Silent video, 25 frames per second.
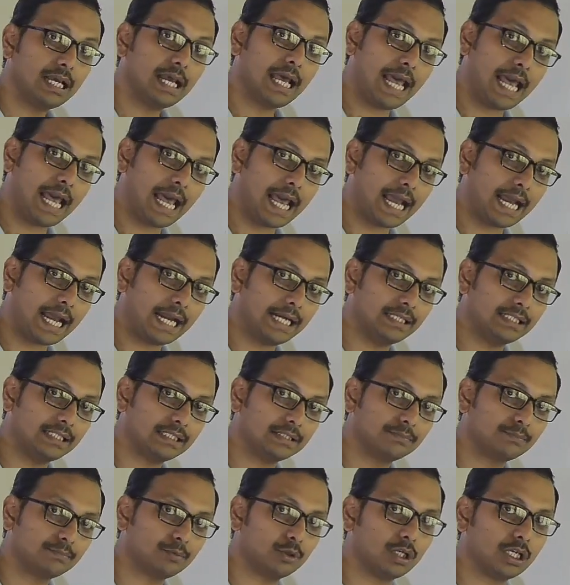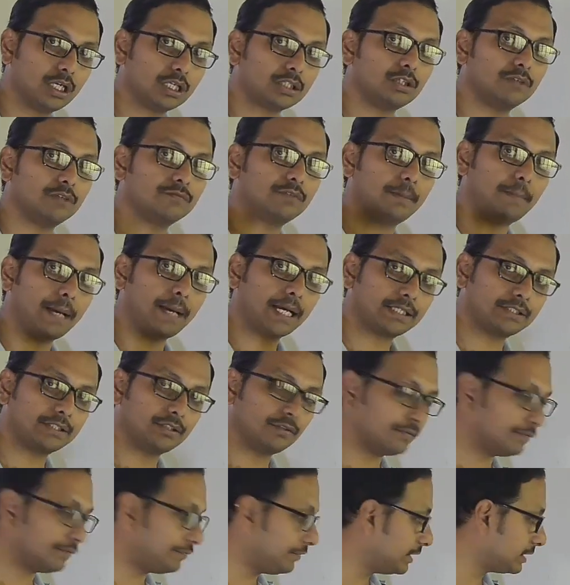and product of the
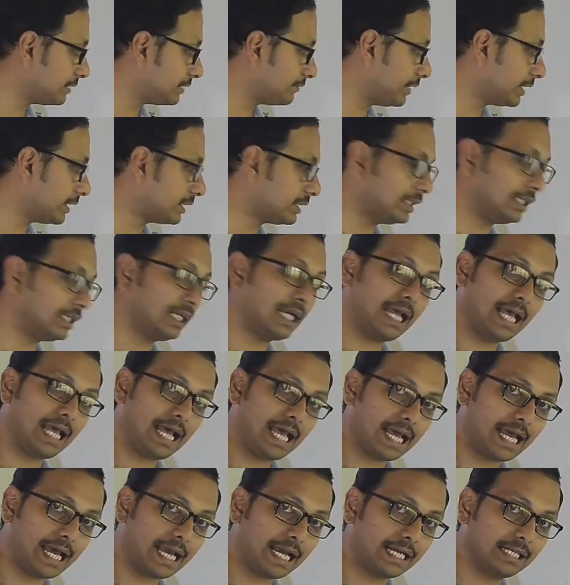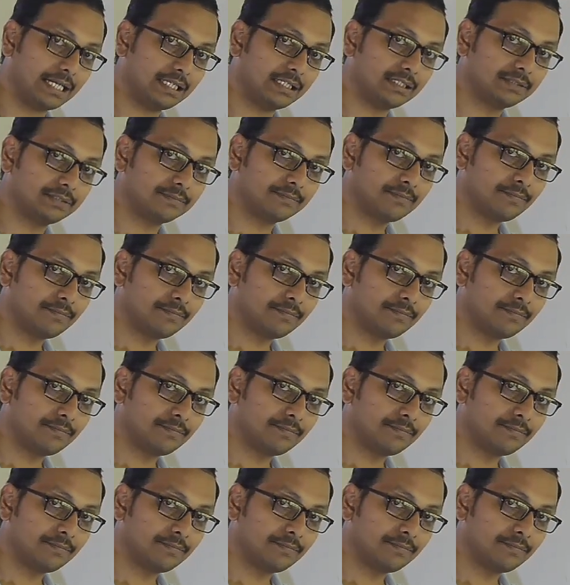magnitude of the first vector and